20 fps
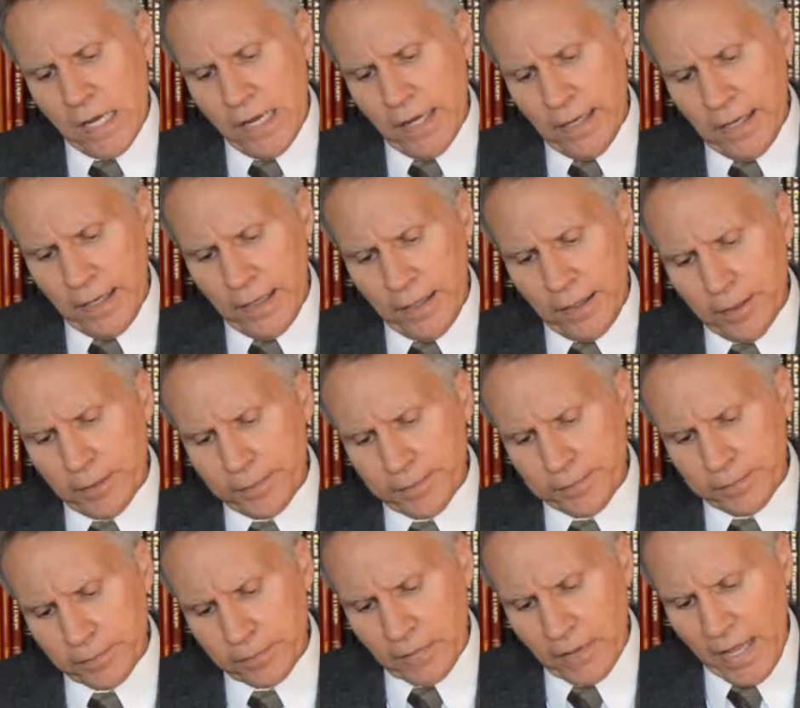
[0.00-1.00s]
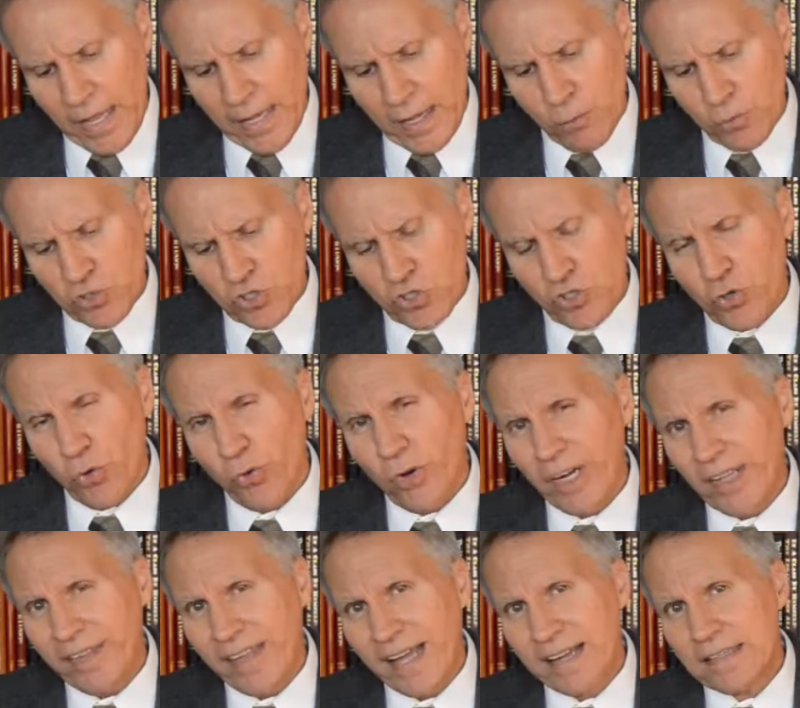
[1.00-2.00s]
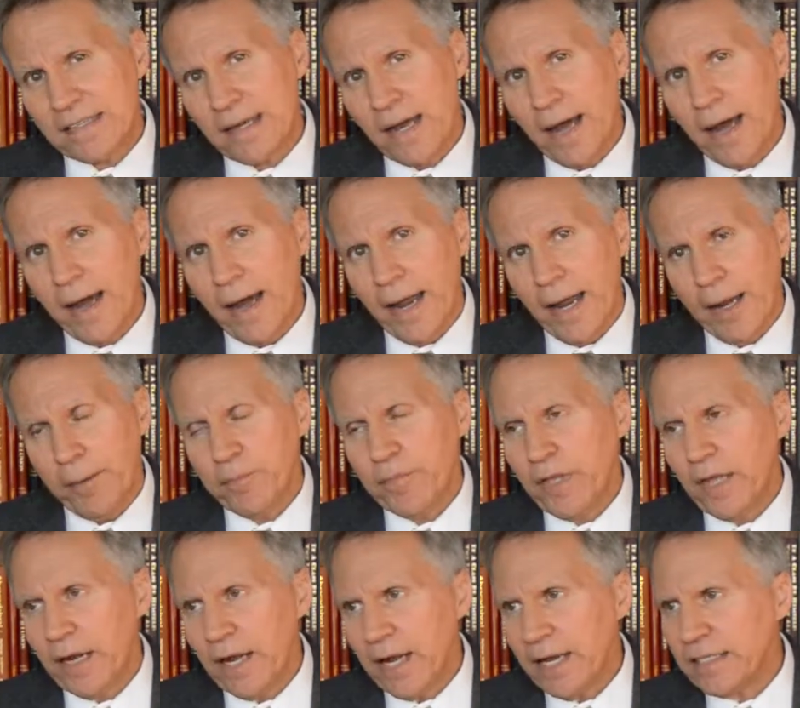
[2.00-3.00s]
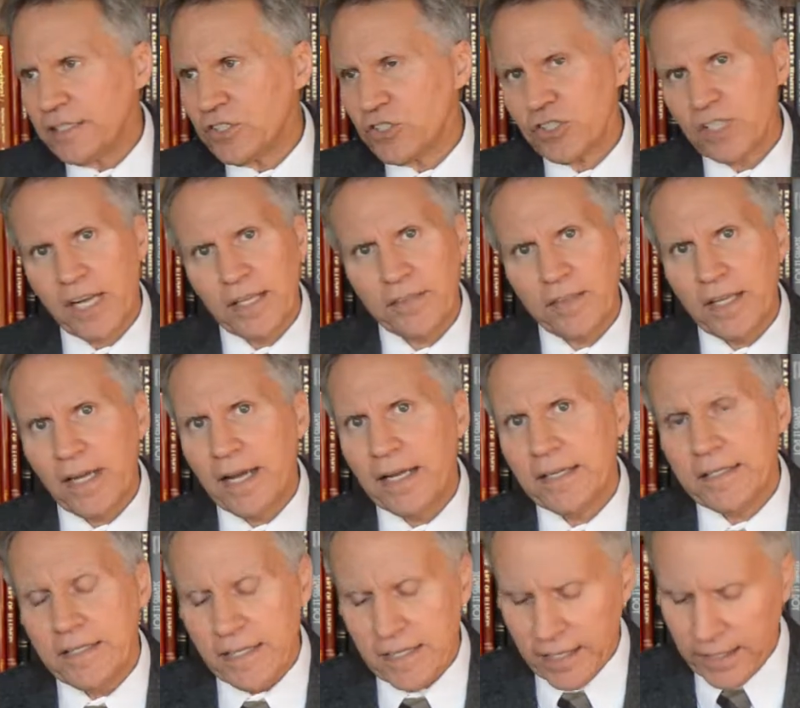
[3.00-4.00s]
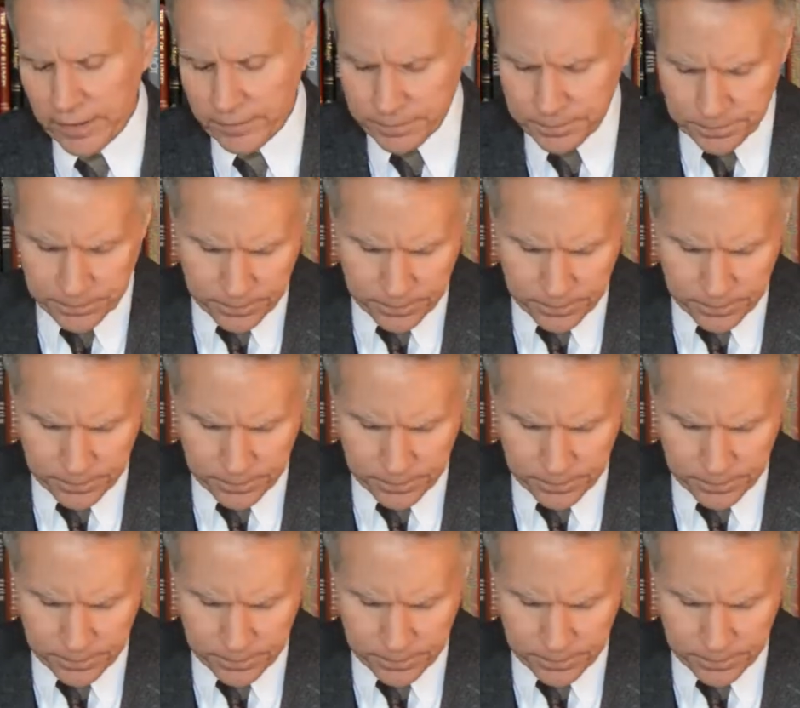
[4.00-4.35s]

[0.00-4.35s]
And it was during that time that I just got the idea.